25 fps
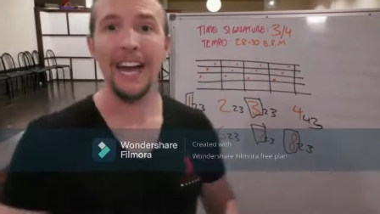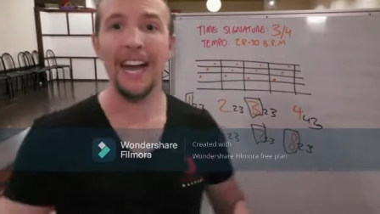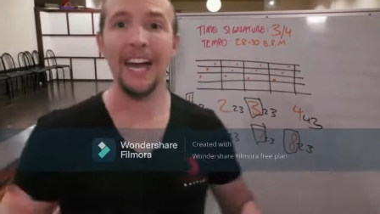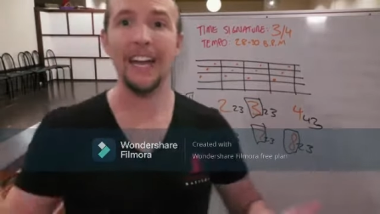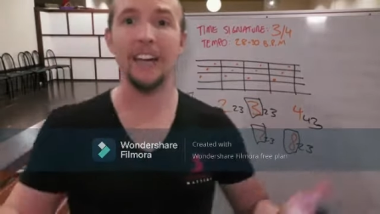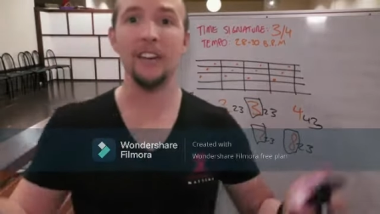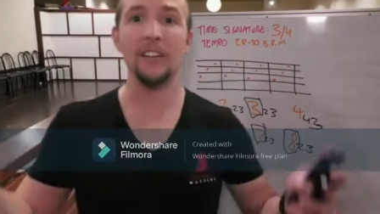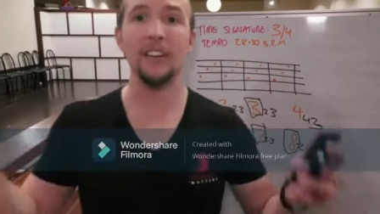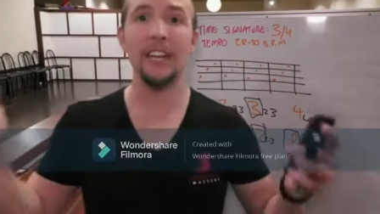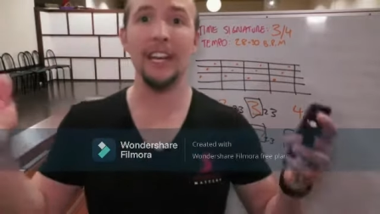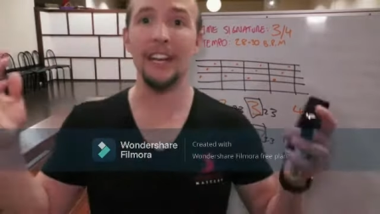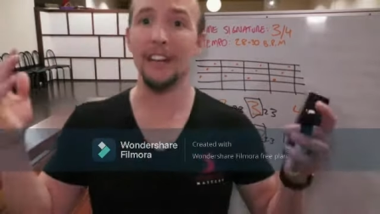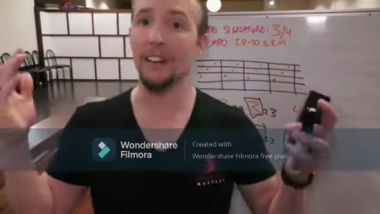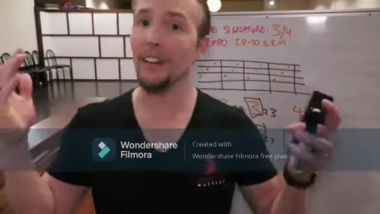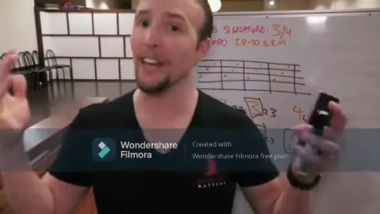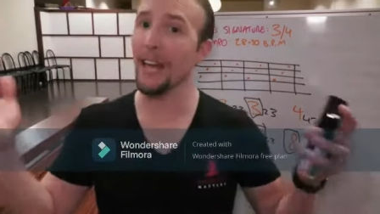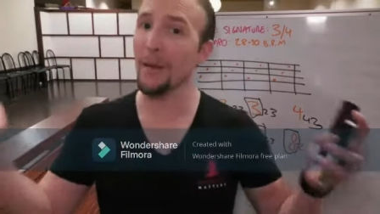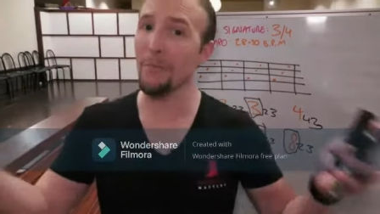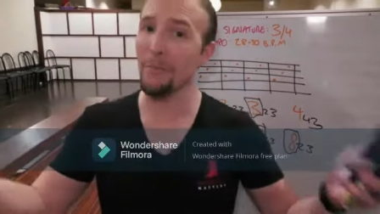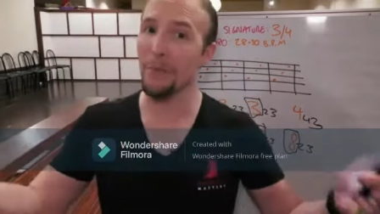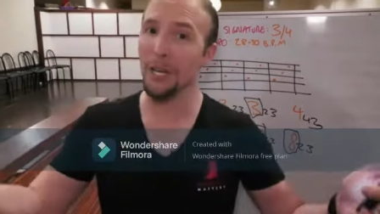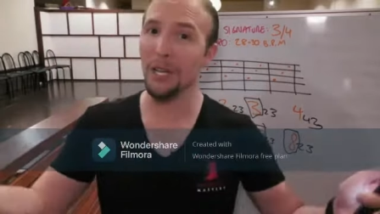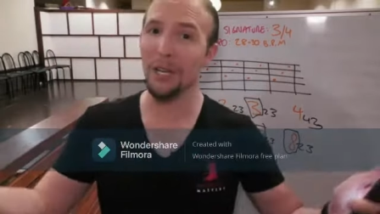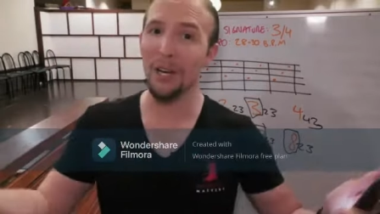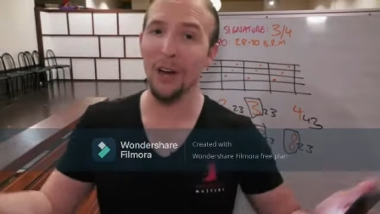and then
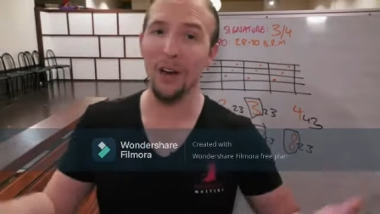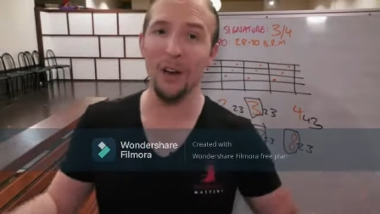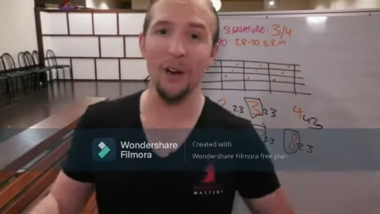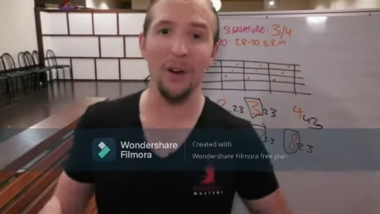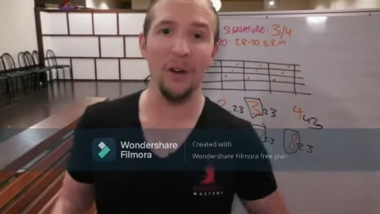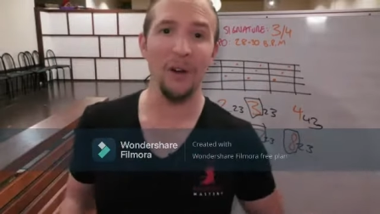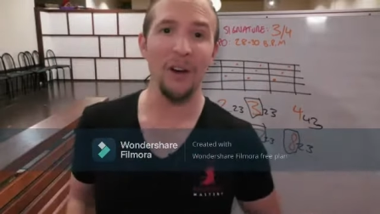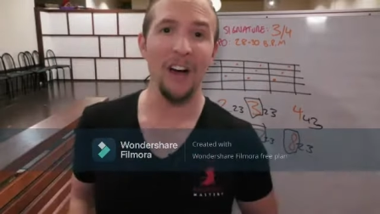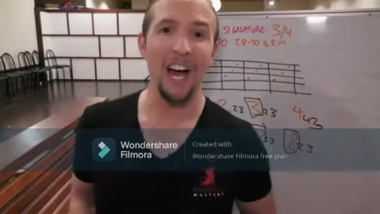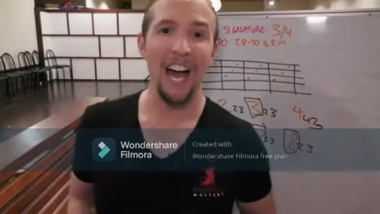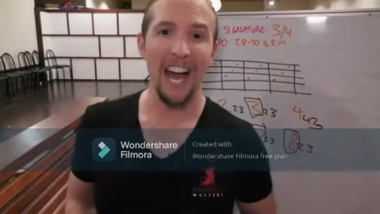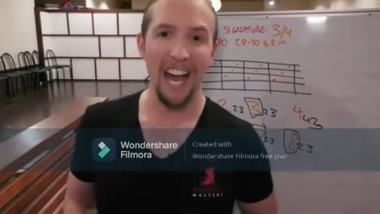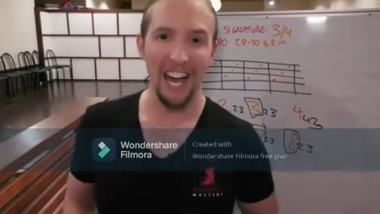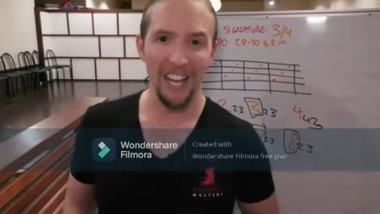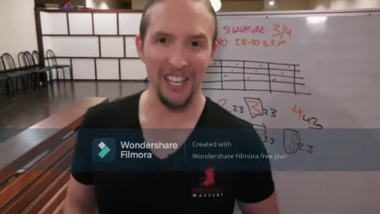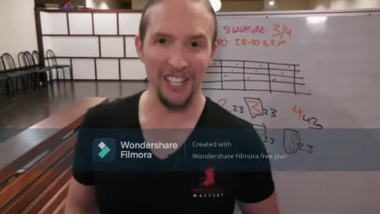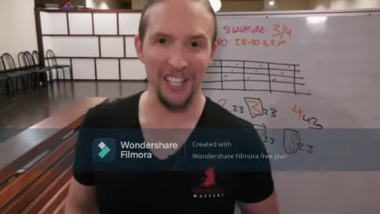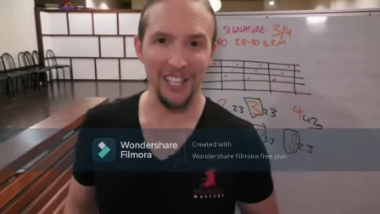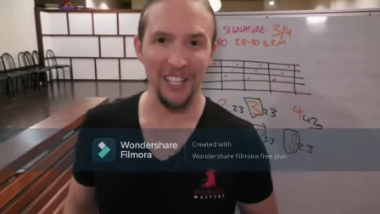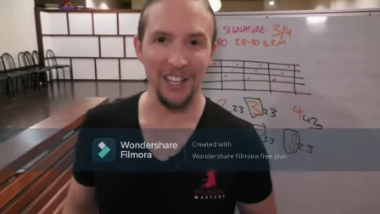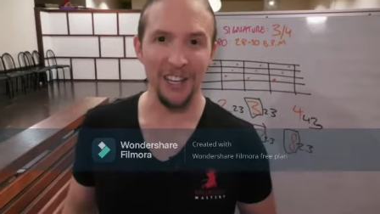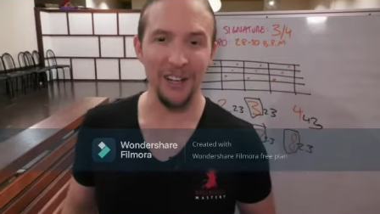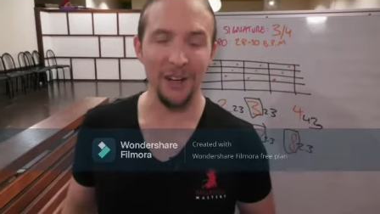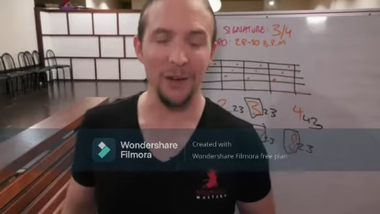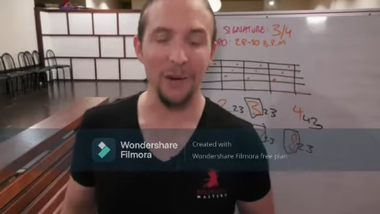let me know how
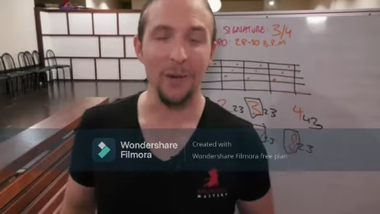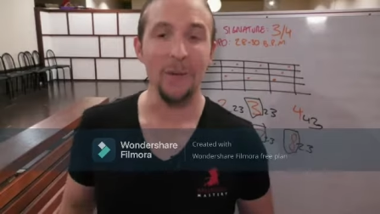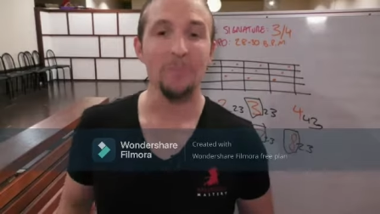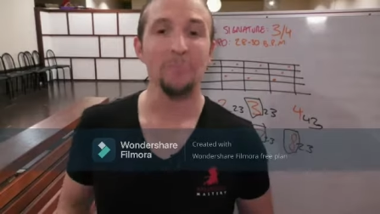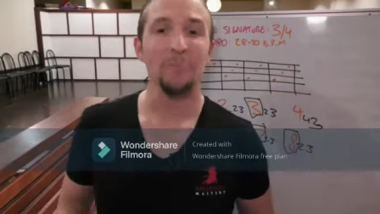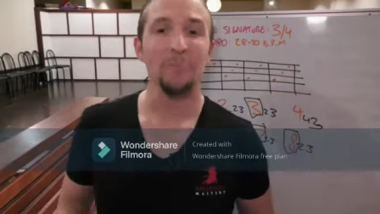you go.